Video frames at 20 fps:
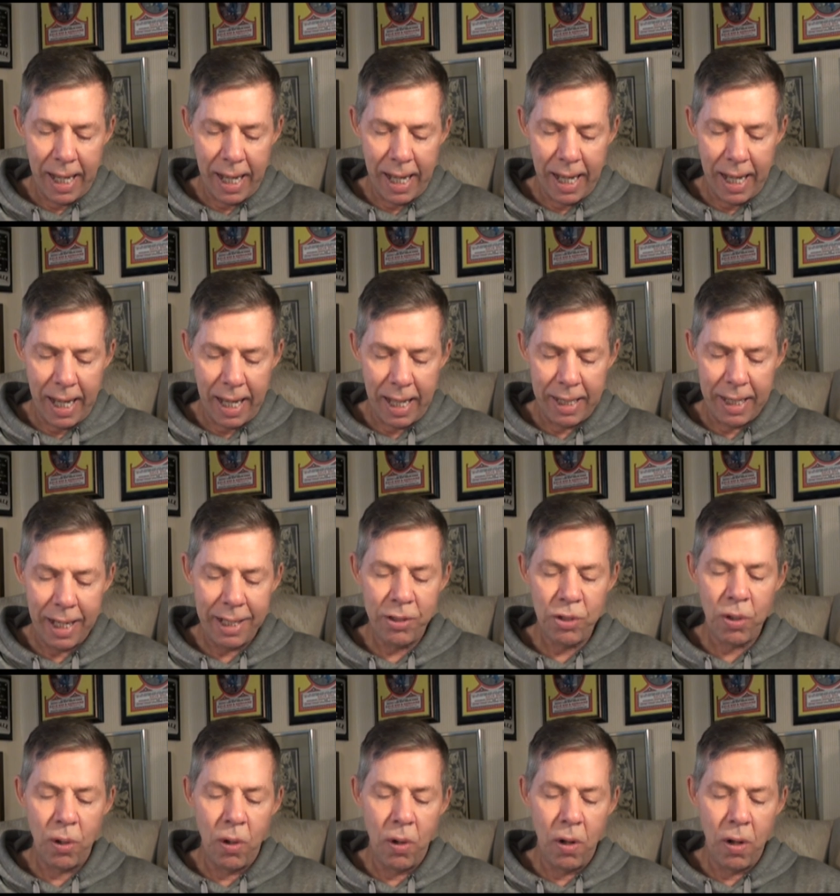
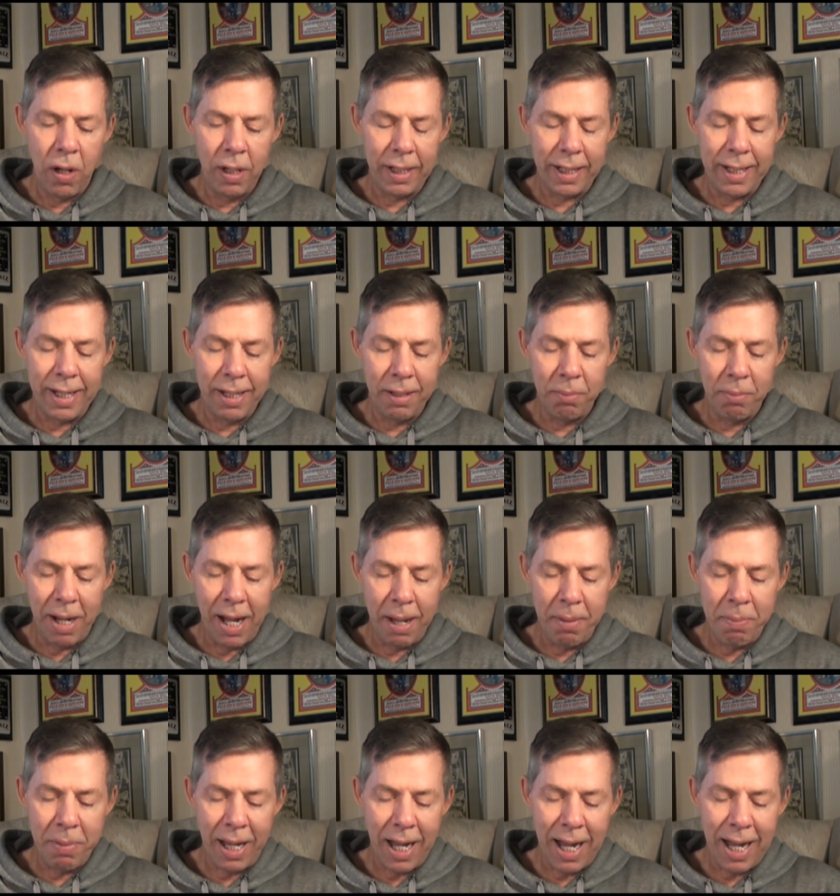That's all in
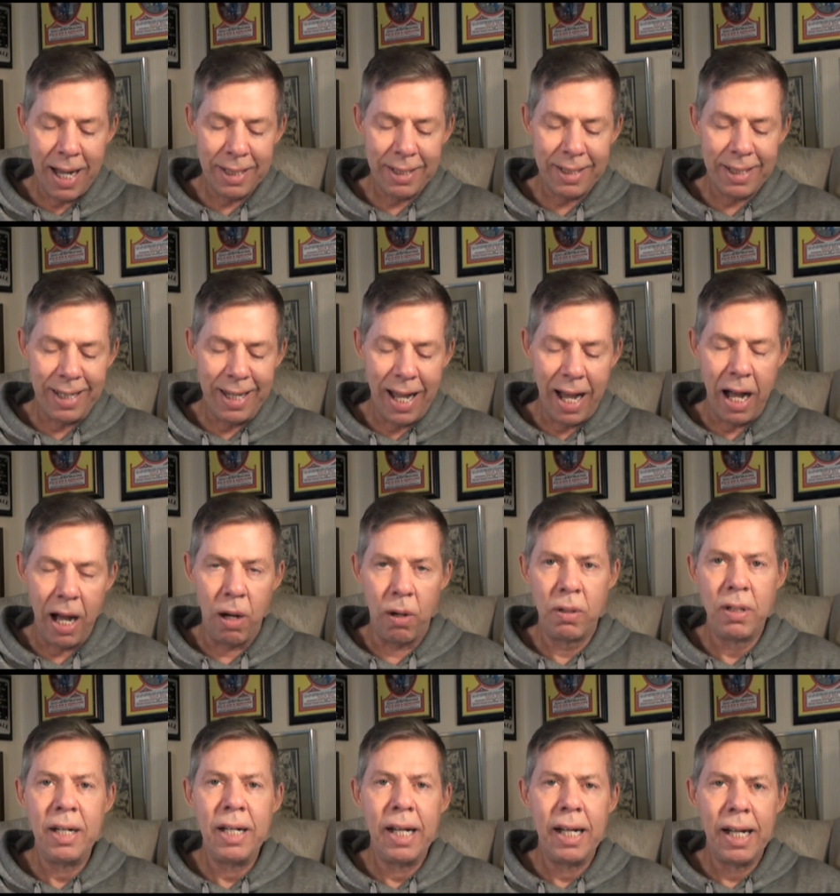my past now.
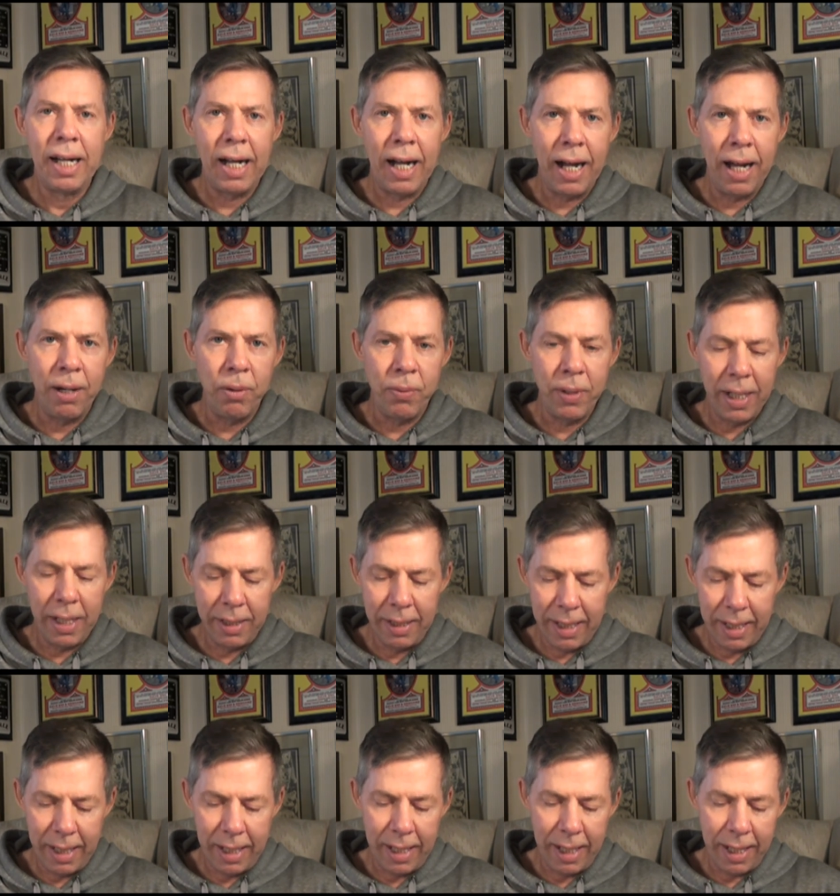I
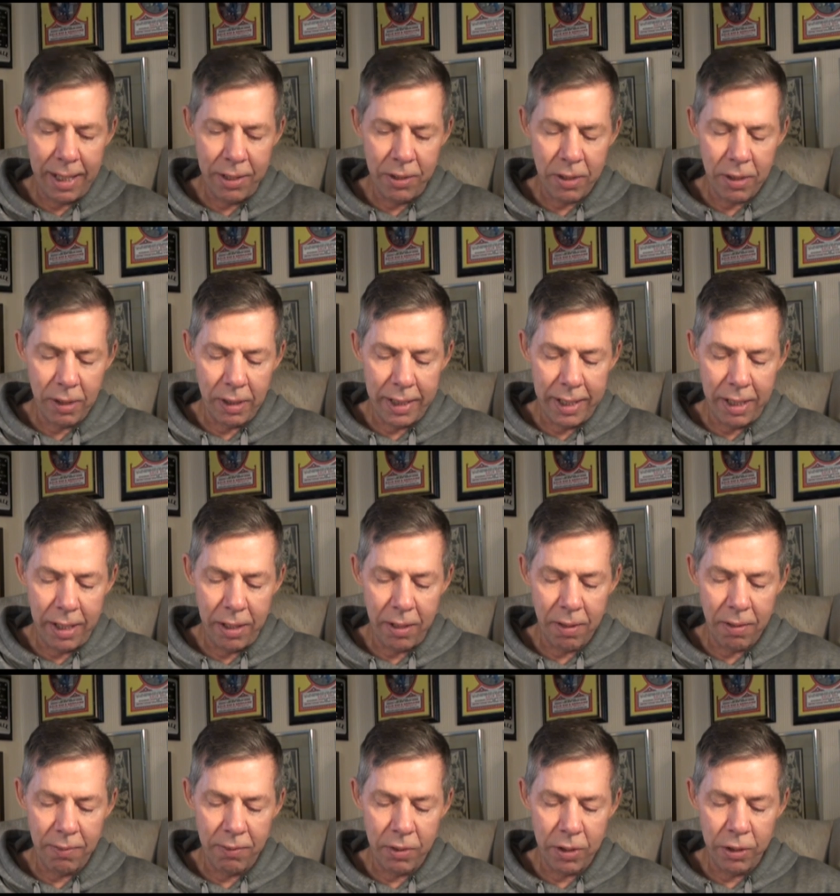read the
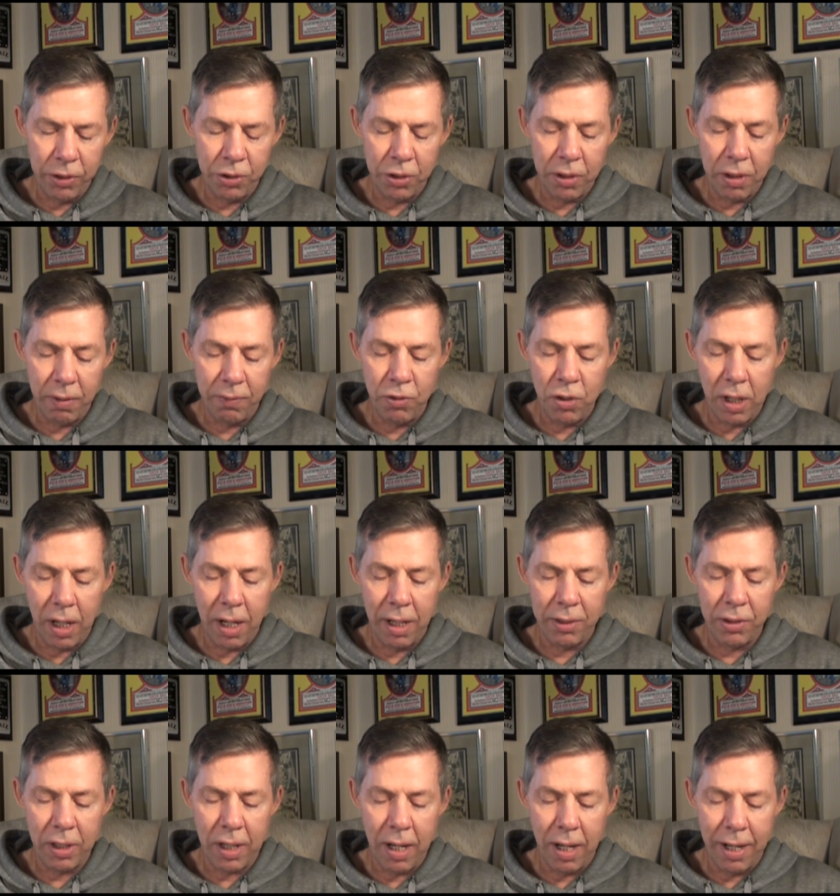interlinear version of
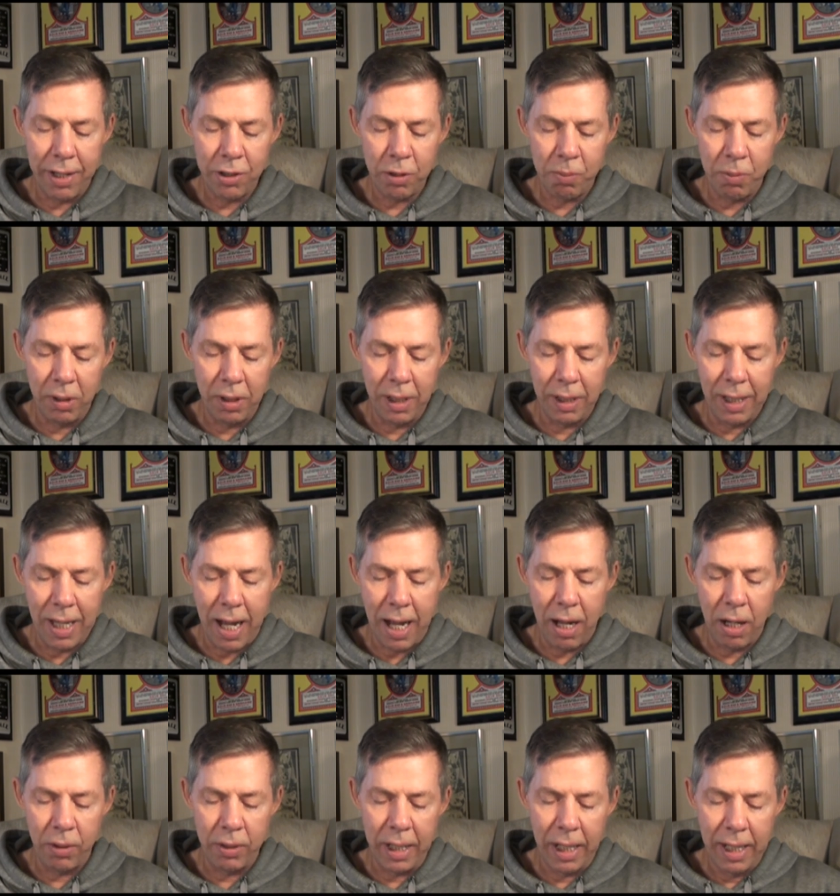John's Gospel
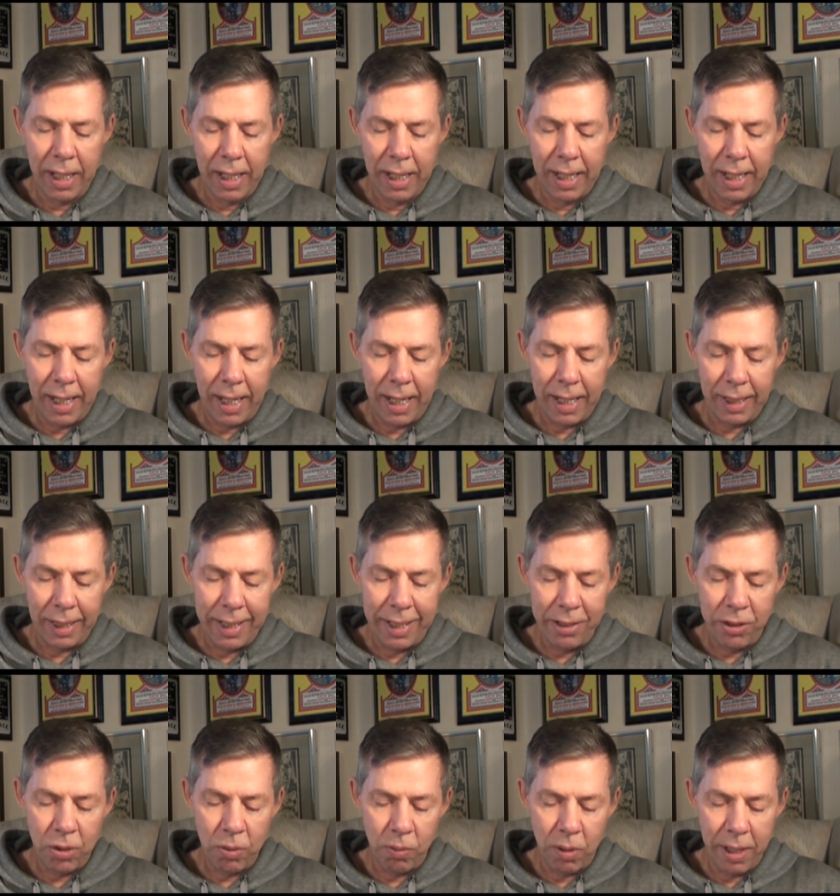aloud at
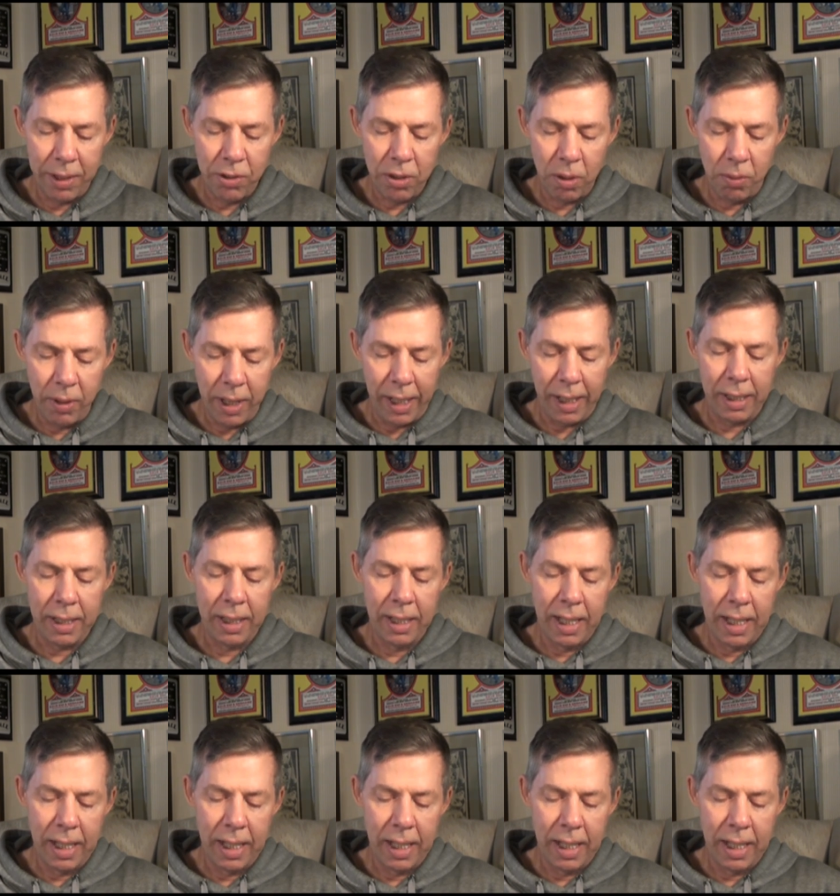least once a week.